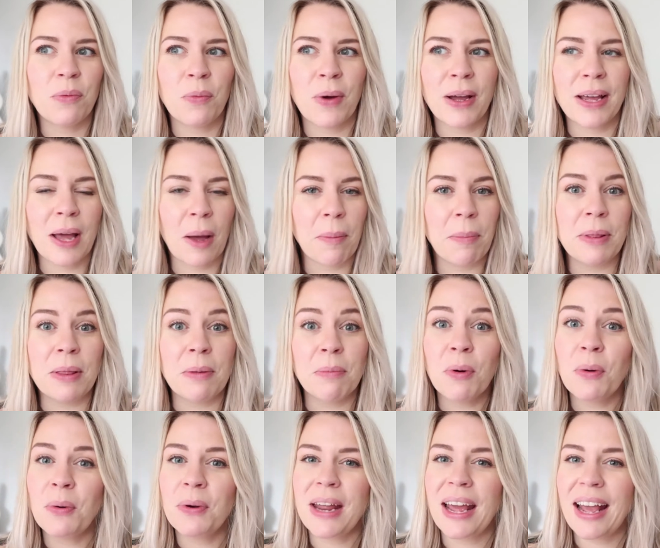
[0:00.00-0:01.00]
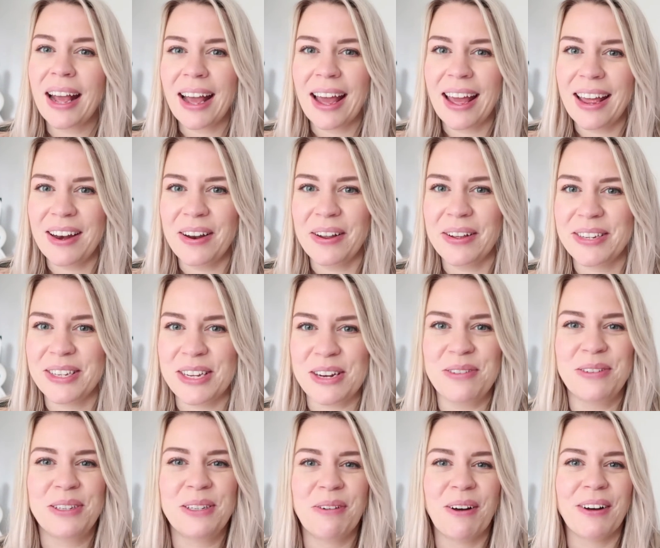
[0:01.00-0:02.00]
wake up in the morning in her
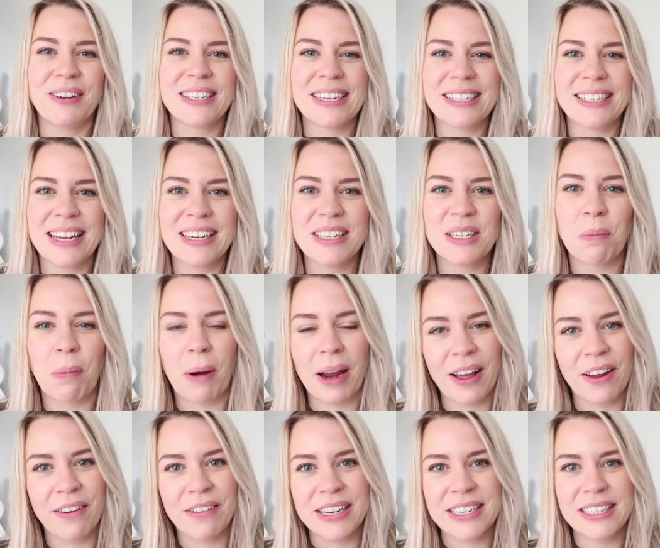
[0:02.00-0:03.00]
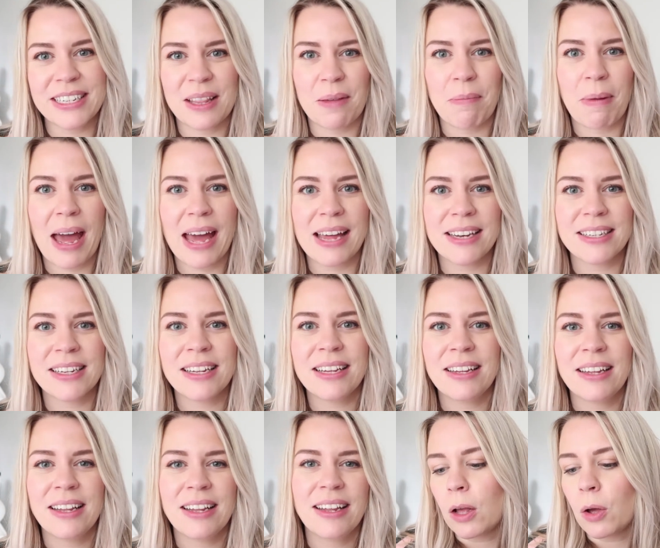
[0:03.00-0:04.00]
snooze pod. I tend to bring her into the bed.
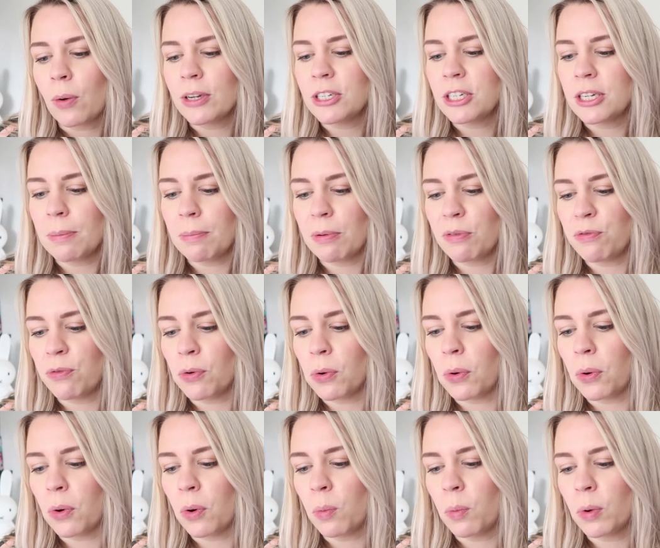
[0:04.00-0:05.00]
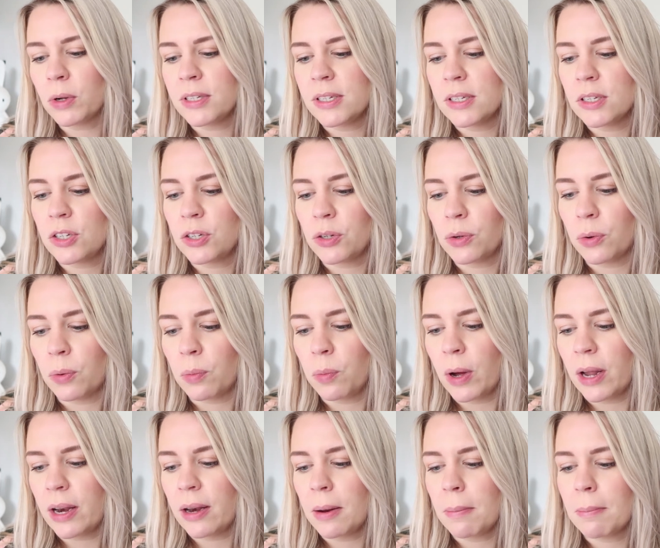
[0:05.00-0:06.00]
Question number 4, what is your
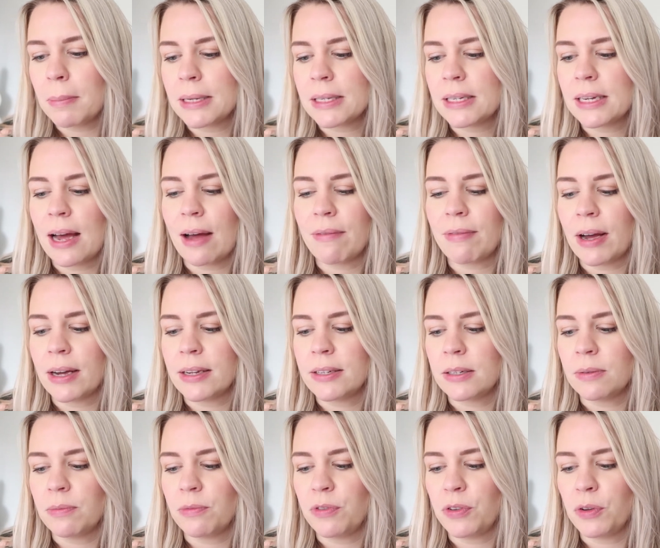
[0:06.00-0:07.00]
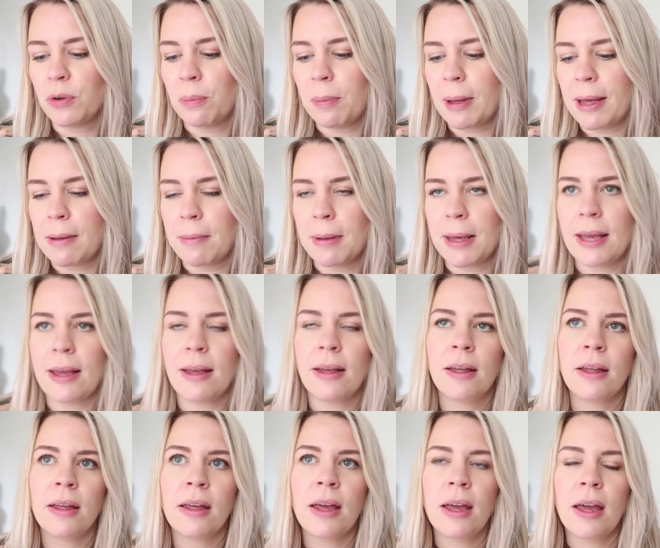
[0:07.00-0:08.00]
one must-have item for your baby?
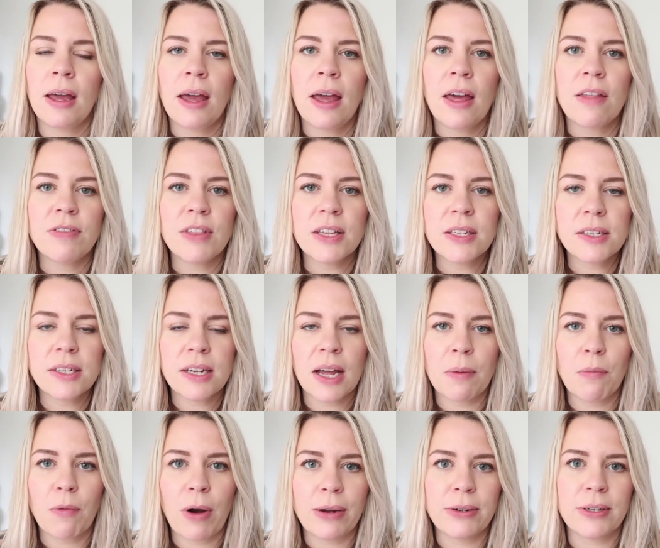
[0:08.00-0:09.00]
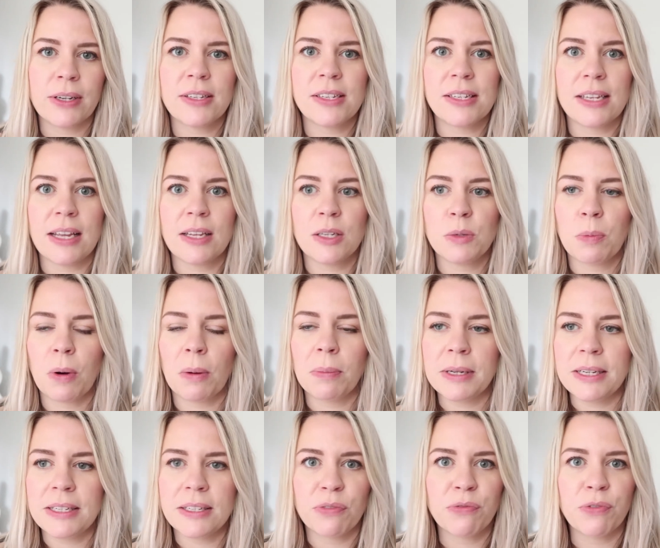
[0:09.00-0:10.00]
This time round I'd say is
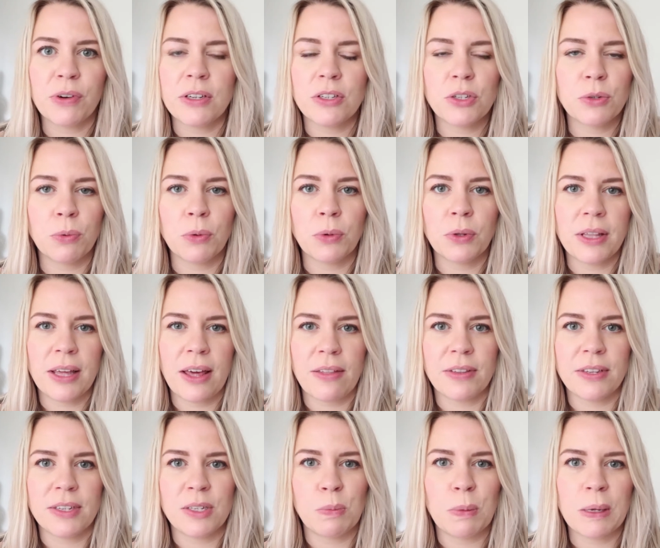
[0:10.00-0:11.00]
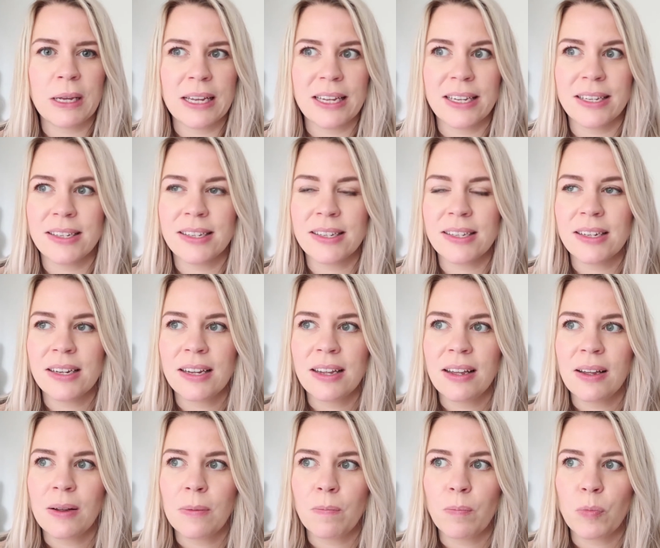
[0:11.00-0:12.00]
probably different to all the others because
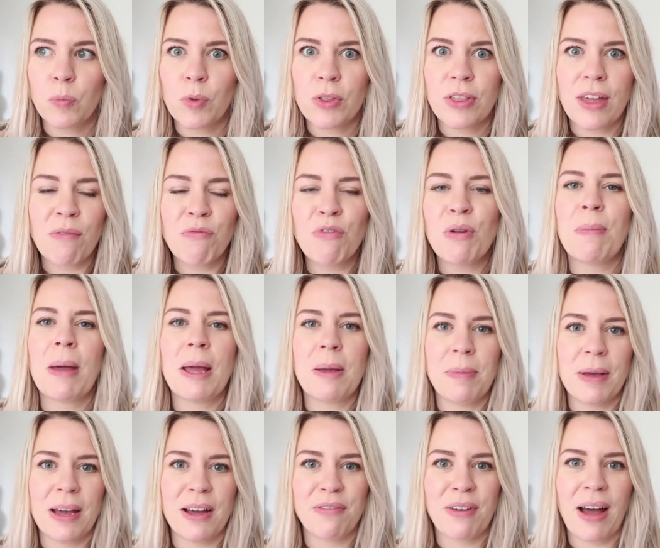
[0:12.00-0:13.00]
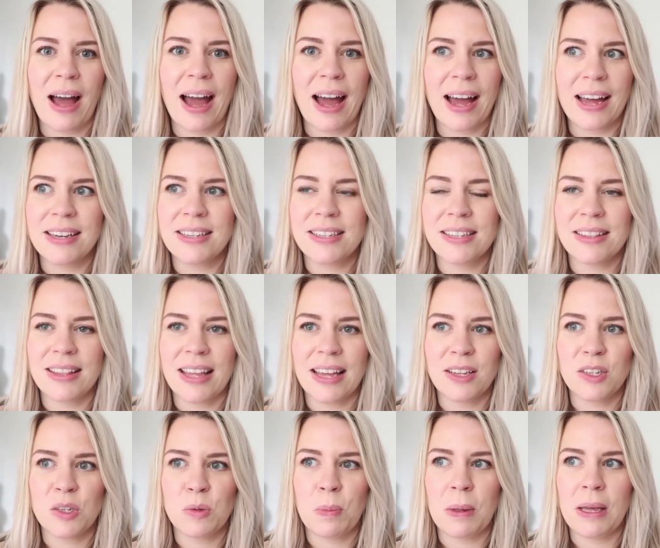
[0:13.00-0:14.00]
with every baby I've had,
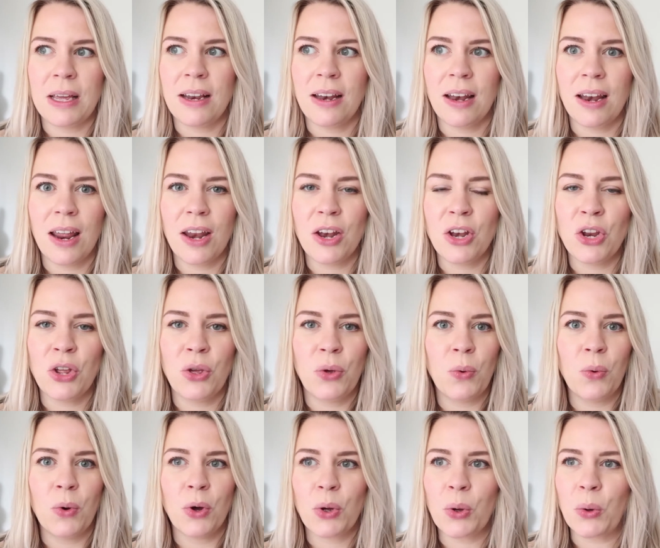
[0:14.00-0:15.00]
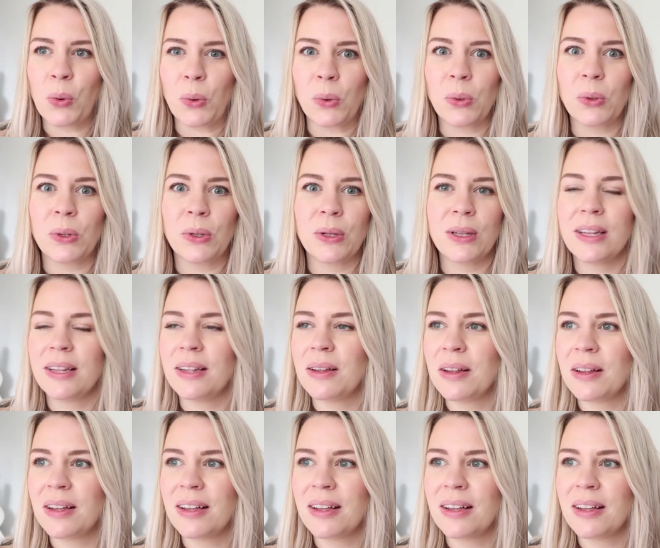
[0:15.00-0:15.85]
there's been new cool